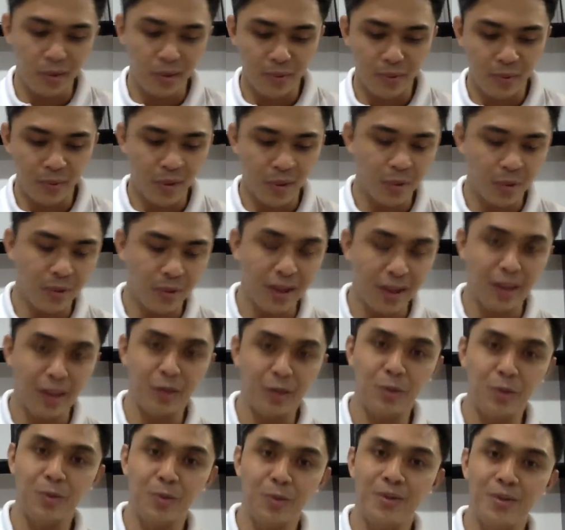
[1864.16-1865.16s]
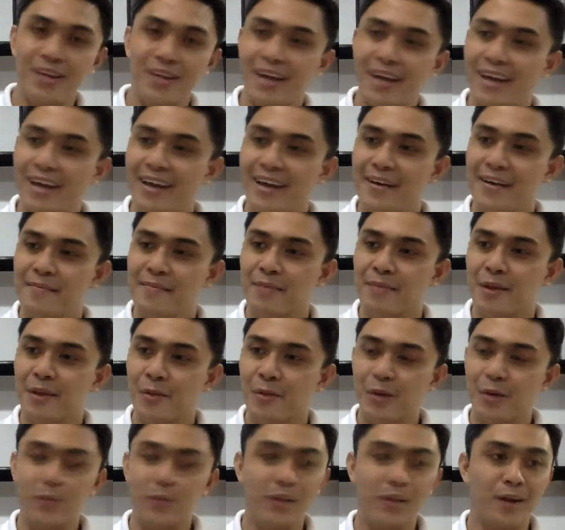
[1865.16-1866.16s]
What will I do today?
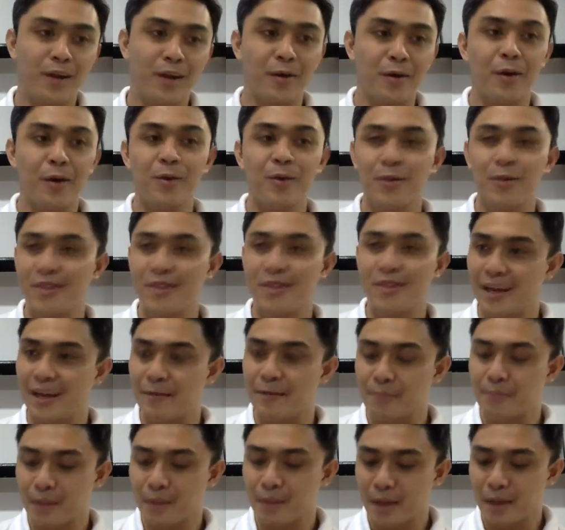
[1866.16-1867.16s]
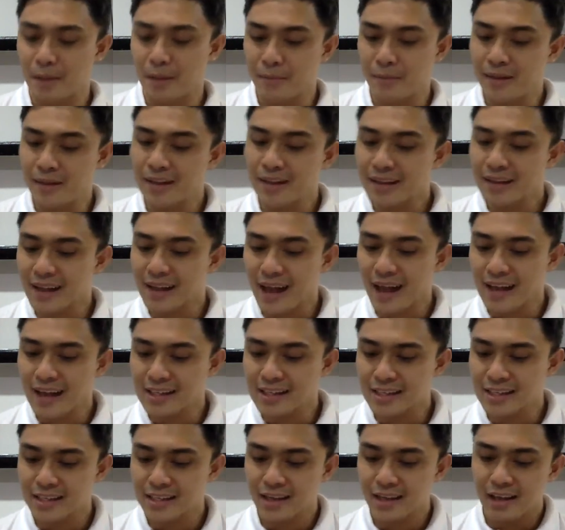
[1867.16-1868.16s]
What will I earn today? Middle
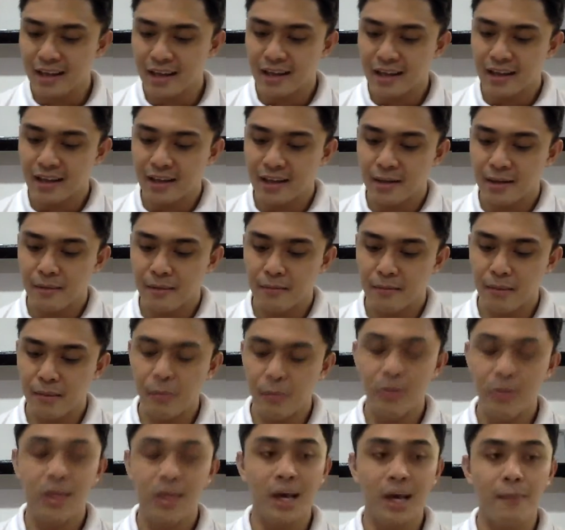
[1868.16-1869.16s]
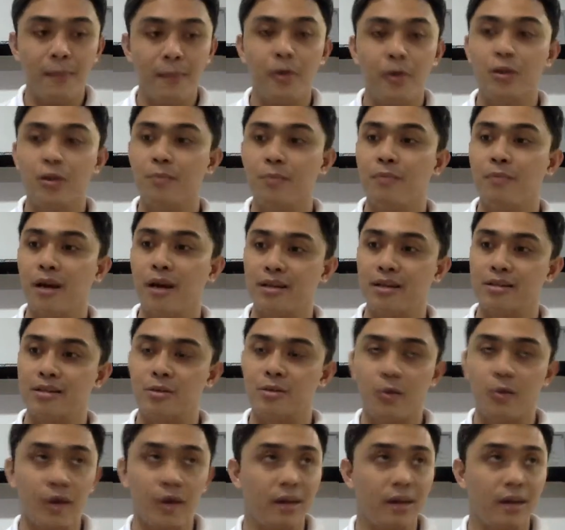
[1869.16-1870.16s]
class, people think about months.
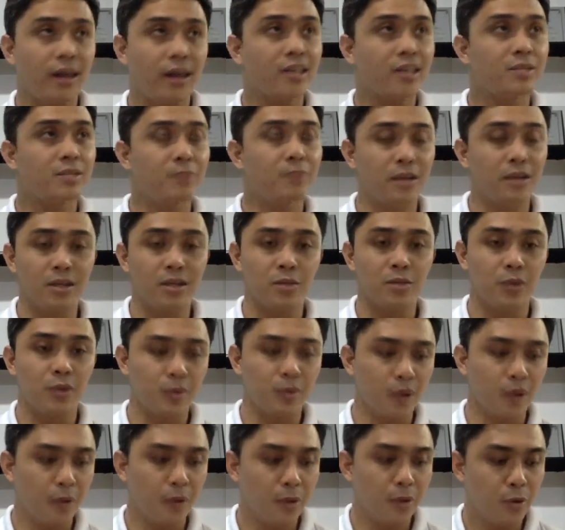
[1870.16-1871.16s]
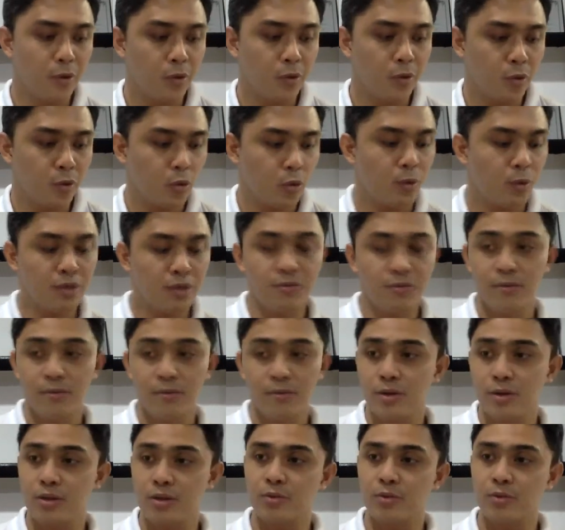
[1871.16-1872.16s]
Okay, next month is what I will do. 2 months from
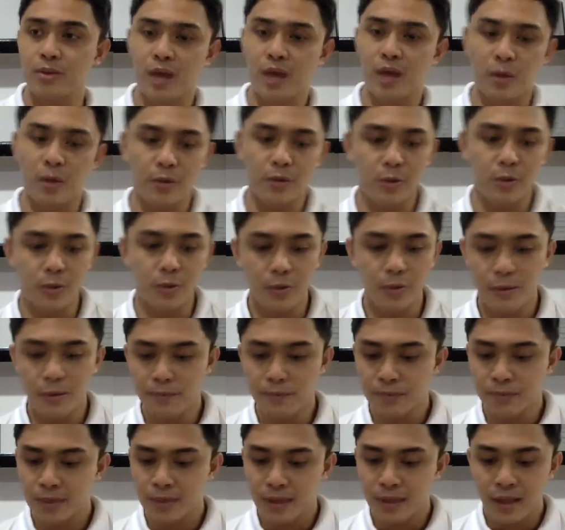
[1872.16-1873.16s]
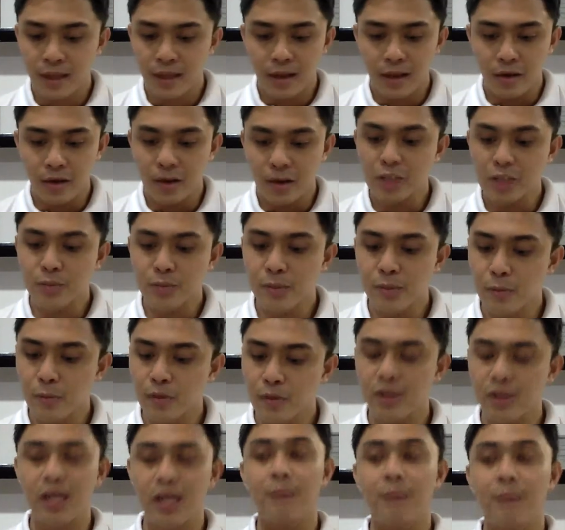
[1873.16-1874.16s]
now, this is what I will do. Rich
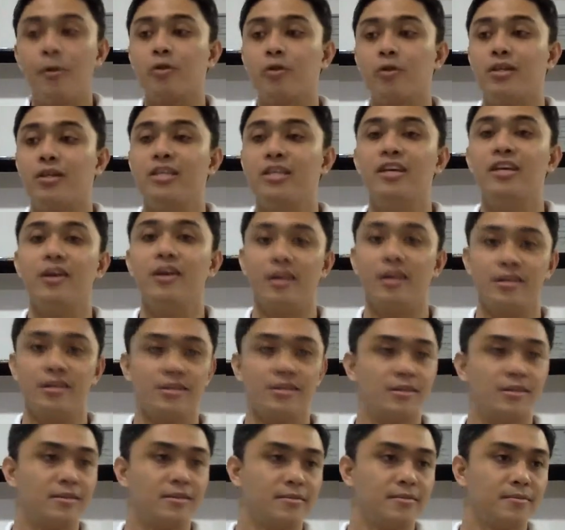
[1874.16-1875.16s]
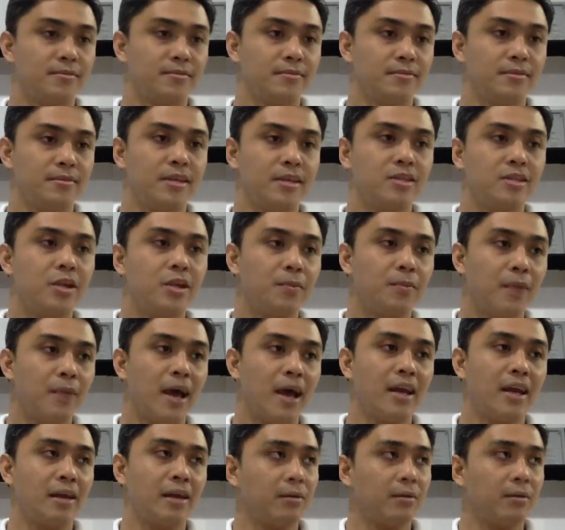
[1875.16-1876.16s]
people think about years. That's their
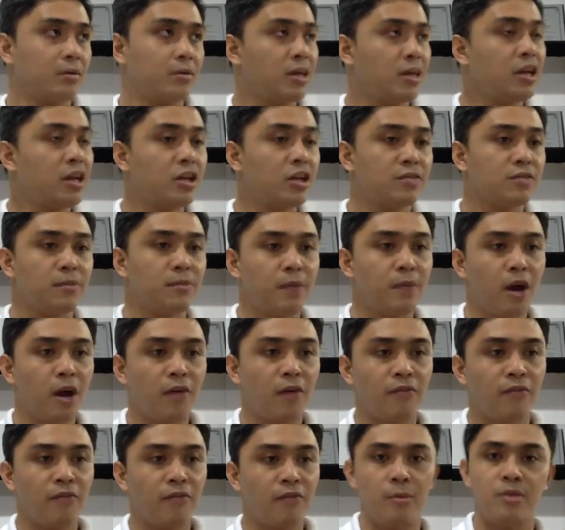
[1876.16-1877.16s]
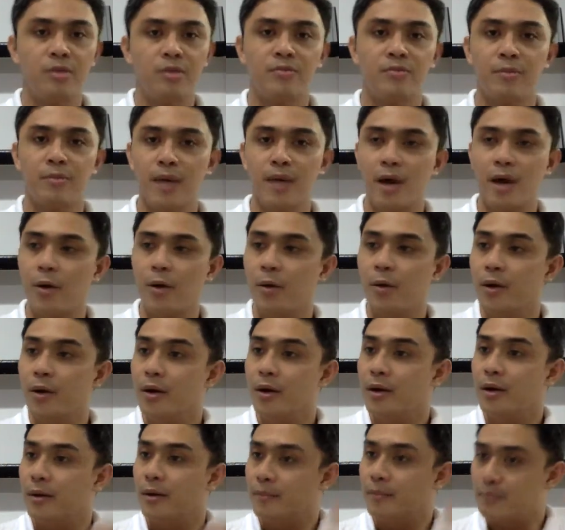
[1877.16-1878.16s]
planning. 3 years from now, 5 years from now,
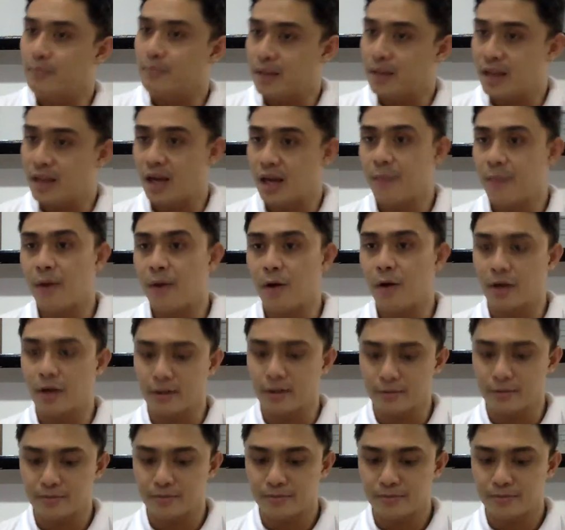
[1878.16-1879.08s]
they think about it.